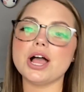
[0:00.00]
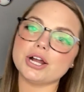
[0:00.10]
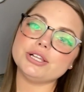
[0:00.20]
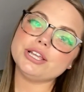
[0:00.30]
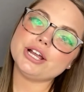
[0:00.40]

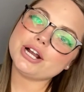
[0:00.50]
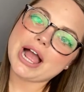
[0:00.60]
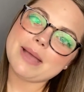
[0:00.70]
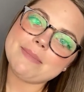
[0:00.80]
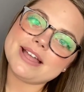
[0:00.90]
Earlier,
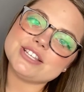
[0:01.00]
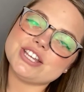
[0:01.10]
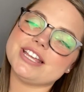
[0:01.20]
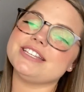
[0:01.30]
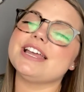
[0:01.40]
I
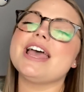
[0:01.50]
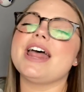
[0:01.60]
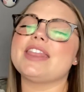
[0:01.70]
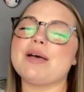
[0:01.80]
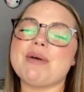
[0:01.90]
mentioned
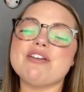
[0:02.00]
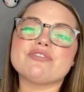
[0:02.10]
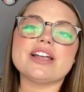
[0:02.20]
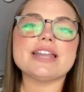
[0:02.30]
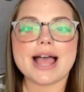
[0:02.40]
that my
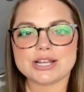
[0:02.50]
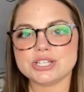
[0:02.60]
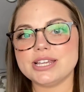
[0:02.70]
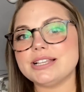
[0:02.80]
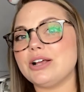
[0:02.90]
friend
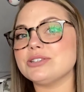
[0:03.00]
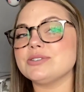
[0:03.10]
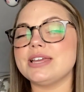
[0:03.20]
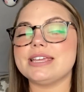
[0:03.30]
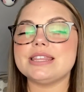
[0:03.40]
Ashley is also
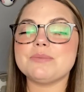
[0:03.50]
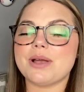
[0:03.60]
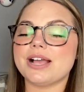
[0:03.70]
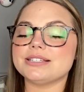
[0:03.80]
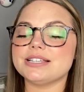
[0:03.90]
taking the
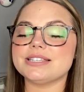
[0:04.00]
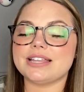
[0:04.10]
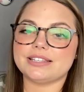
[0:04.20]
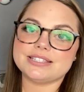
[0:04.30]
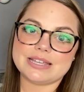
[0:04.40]
Praxis
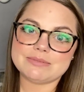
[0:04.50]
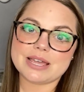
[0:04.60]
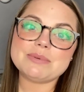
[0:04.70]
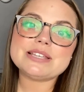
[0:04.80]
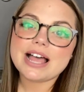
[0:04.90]
at the same
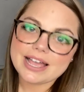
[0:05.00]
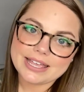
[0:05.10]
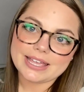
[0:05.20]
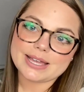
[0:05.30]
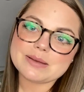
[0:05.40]
time as I
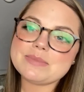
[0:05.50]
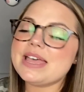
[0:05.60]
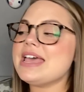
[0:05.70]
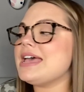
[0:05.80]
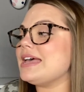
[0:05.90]
am,
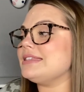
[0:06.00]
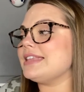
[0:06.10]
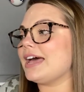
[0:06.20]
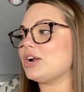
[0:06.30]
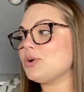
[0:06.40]
and
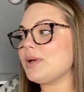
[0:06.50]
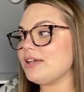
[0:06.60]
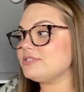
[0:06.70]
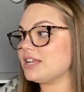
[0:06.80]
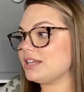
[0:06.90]
that her way
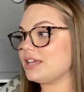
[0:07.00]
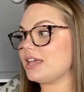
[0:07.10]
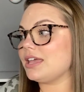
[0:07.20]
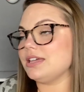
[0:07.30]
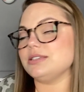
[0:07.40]
of
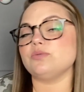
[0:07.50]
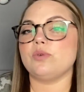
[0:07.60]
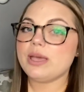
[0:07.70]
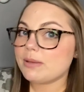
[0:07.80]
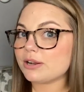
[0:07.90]
studying is
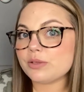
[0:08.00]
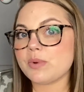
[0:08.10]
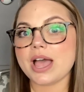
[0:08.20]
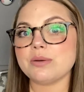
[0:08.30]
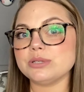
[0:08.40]
way better than
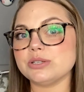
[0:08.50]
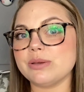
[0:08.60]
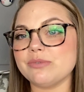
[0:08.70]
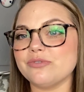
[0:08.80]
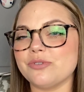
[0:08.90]
what I was
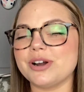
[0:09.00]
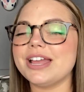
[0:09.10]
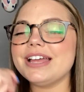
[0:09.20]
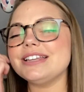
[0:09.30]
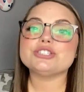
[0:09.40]
doing
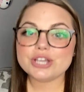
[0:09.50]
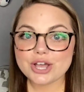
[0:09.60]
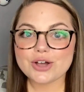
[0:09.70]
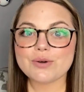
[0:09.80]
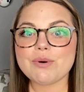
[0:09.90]
beforehand.
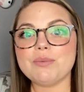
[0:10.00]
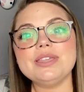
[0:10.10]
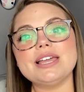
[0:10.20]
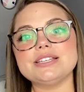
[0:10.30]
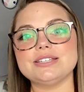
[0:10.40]
So what we
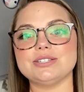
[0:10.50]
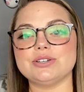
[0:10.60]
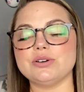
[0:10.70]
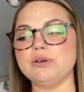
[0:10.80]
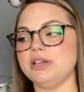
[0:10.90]
like to
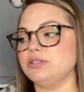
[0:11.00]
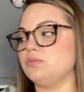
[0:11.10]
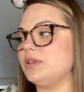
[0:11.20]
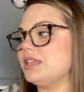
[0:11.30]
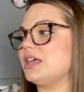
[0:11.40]
do is
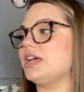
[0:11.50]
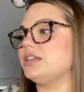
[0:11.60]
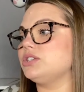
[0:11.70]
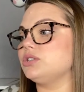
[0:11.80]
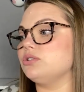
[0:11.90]
we
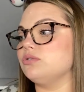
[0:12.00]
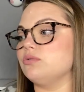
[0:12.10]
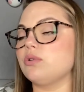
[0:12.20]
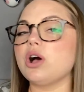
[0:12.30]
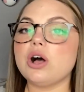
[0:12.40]
like
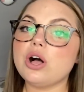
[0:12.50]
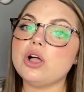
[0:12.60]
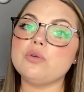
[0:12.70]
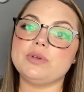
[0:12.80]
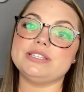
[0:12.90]
to
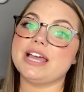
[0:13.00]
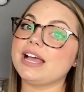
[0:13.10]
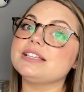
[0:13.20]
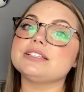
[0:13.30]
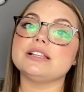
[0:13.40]
call, we
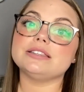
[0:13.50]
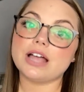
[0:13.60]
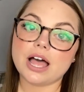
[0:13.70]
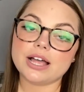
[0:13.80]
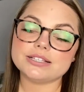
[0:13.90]
text a
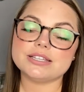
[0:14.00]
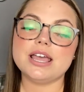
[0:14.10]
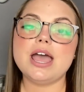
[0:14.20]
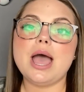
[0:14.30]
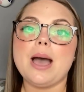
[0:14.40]
lot
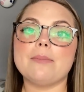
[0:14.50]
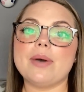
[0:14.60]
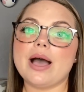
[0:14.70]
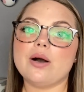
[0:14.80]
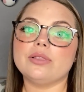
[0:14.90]

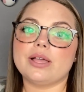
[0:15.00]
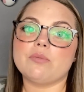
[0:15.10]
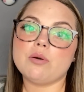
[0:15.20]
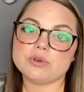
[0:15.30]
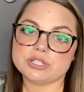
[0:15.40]
about like
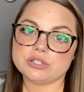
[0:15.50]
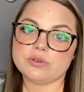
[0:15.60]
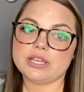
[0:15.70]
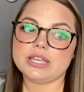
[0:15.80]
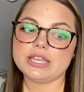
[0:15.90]
what we're
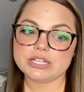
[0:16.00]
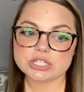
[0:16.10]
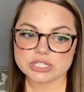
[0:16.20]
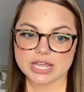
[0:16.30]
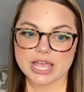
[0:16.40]
doing
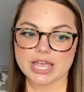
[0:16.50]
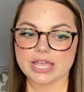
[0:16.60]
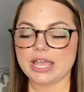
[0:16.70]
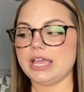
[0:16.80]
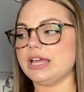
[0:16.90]
each
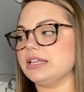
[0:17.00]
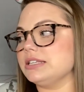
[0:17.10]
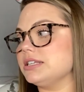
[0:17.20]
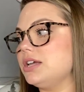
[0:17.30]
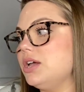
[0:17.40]
day
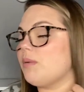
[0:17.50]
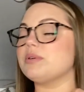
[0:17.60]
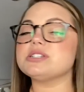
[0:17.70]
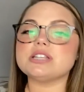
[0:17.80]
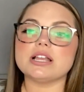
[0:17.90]
and what
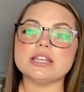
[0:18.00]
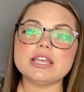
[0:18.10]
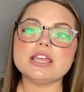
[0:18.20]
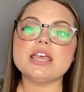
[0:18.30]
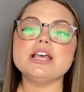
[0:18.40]
we're
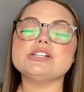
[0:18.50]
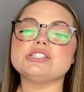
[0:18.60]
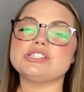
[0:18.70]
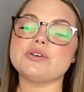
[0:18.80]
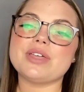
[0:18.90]
studying
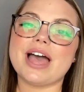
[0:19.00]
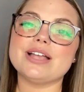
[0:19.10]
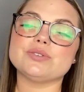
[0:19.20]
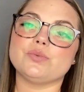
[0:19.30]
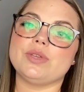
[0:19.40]
so
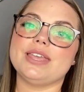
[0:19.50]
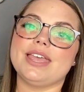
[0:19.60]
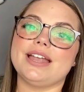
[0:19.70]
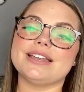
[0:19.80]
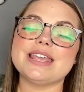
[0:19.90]
that we
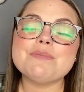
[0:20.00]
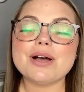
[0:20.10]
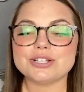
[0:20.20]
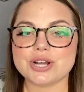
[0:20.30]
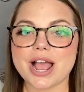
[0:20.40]
can keep
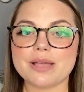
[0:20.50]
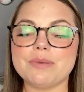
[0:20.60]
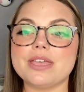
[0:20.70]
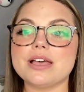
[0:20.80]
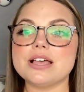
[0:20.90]
on track,
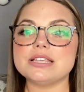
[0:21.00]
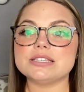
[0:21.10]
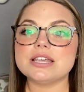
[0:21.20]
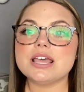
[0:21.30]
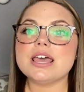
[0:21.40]
because